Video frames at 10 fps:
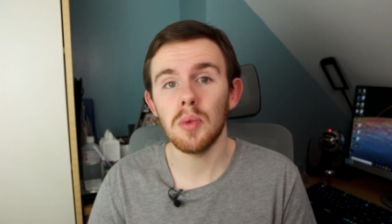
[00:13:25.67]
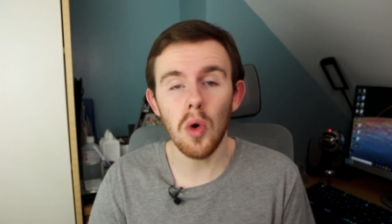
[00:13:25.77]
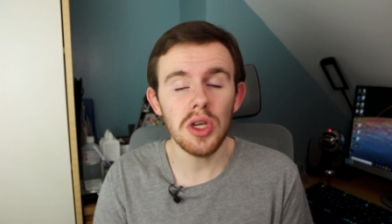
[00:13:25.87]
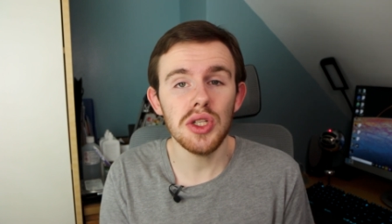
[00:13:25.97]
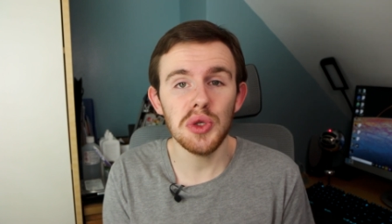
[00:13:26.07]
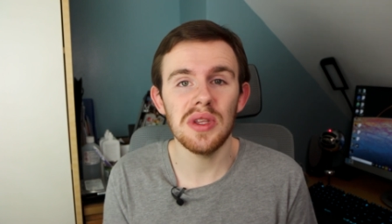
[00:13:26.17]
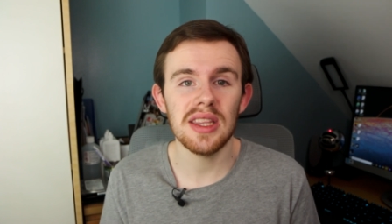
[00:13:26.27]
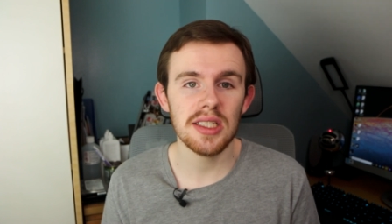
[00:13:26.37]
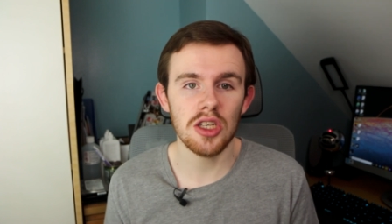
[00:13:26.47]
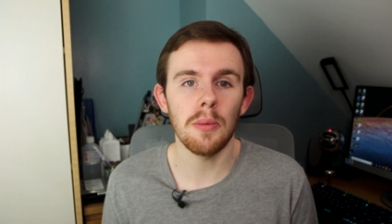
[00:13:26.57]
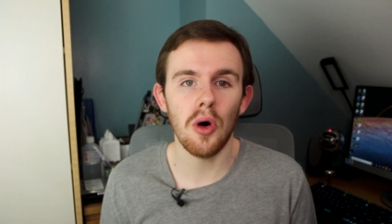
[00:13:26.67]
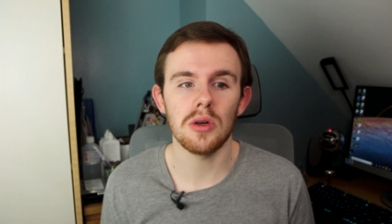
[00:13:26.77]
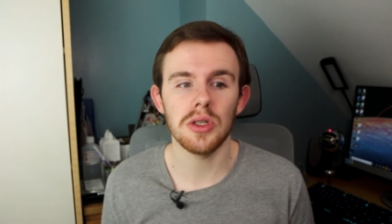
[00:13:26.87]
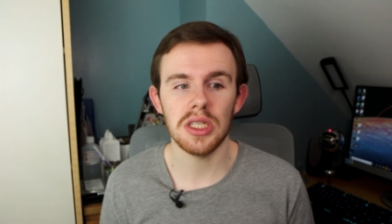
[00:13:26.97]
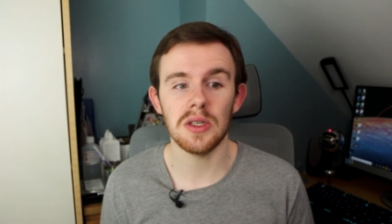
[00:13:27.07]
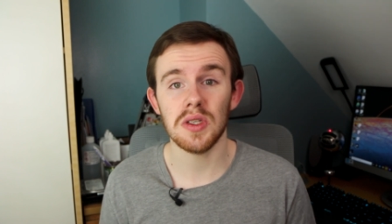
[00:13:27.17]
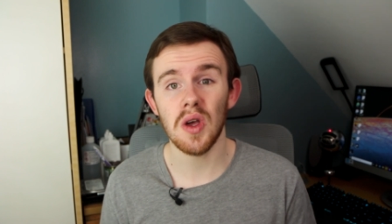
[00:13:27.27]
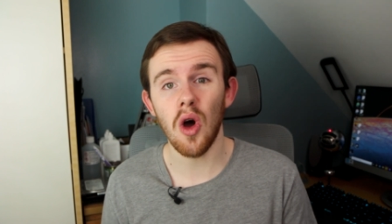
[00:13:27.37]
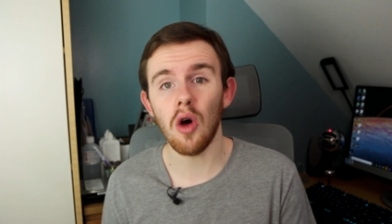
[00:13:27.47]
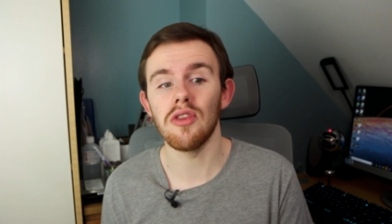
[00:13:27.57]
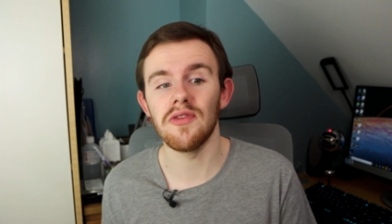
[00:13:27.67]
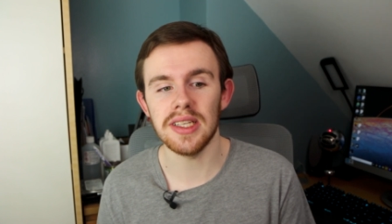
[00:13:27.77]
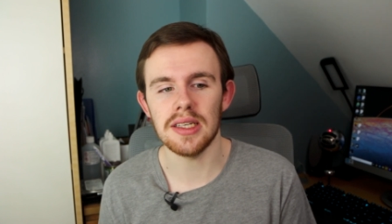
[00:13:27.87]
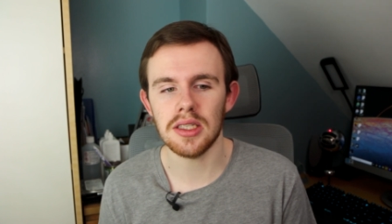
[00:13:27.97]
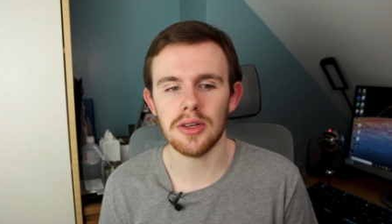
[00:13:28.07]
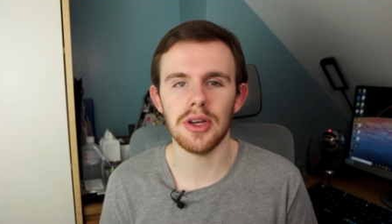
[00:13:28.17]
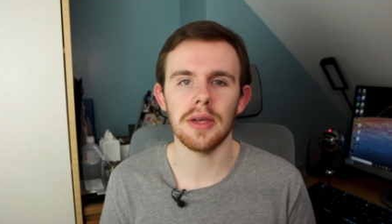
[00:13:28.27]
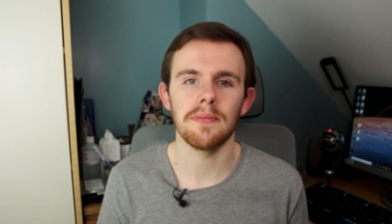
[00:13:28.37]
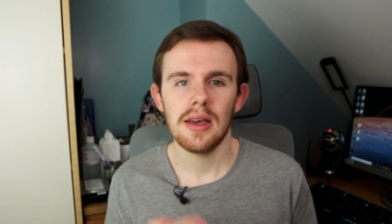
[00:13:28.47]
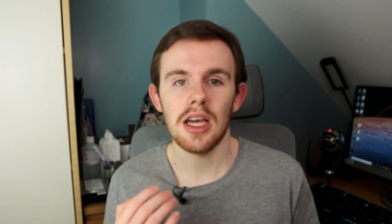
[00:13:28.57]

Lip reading: what you do in the sub-honours years of a physics degree.